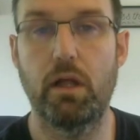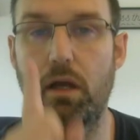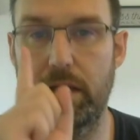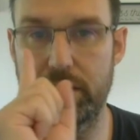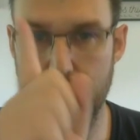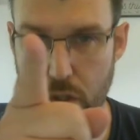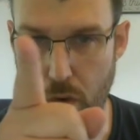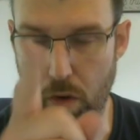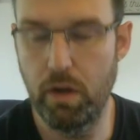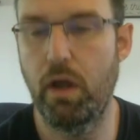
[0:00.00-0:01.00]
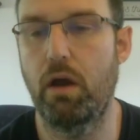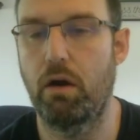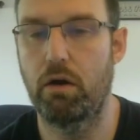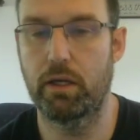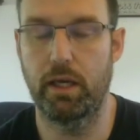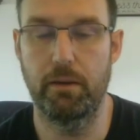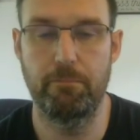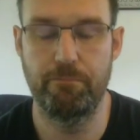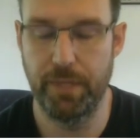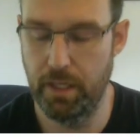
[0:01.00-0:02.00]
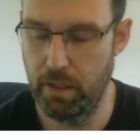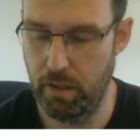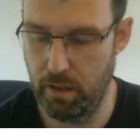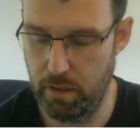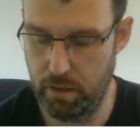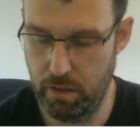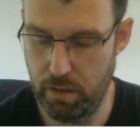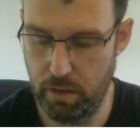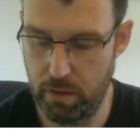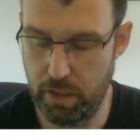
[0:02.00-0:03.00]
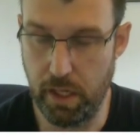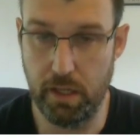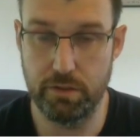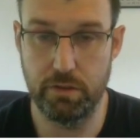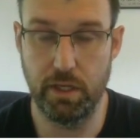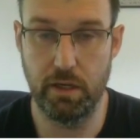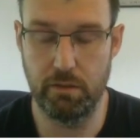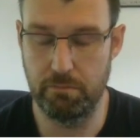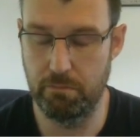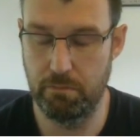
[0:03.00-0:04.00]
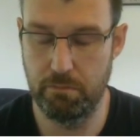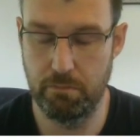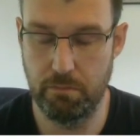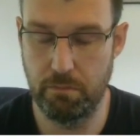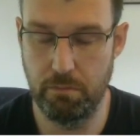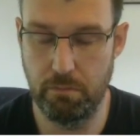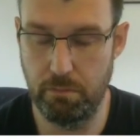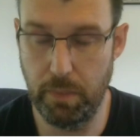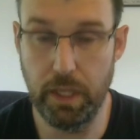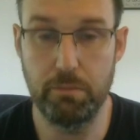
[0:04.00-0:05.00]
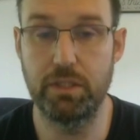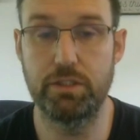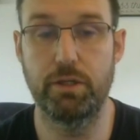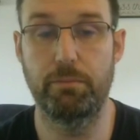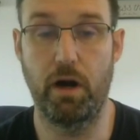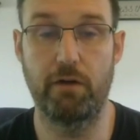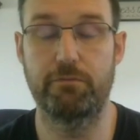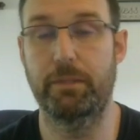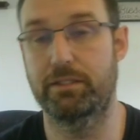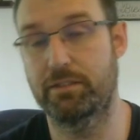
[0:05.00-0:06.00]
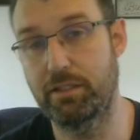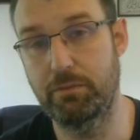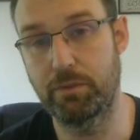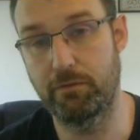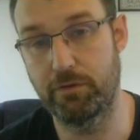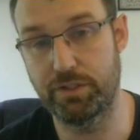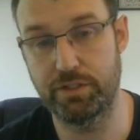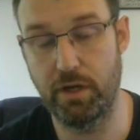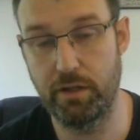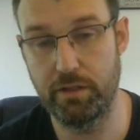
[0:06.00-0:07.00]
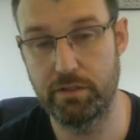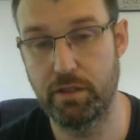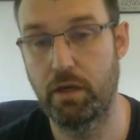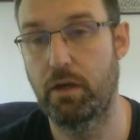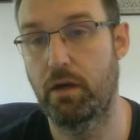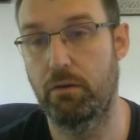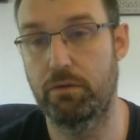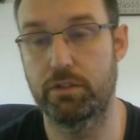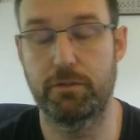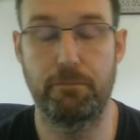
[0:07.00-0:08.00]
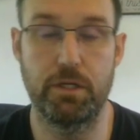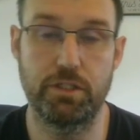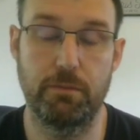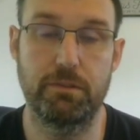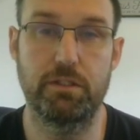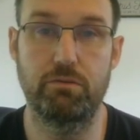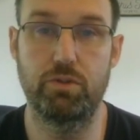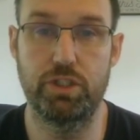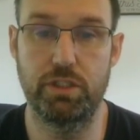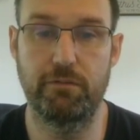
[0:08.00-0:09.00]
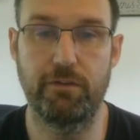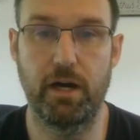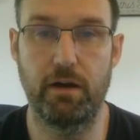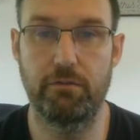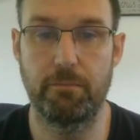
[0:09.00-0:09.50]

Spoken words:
Let's go, okay? The answer that made me jump off my seat when I first saw this was bishop to g5.